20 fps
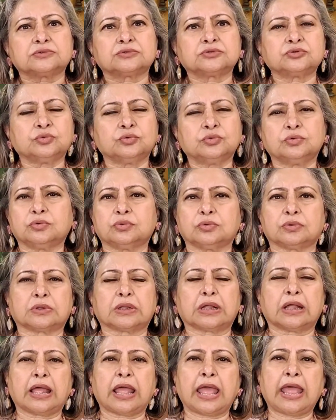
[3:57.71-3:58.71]
So,
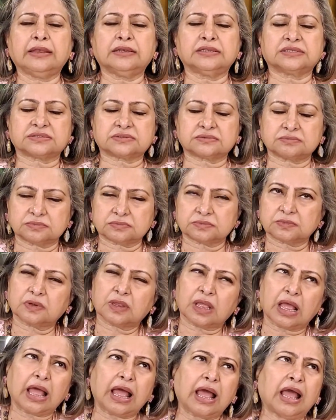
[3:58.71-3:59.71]
and
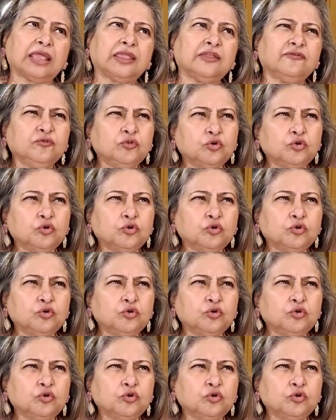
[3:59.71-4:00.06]
I have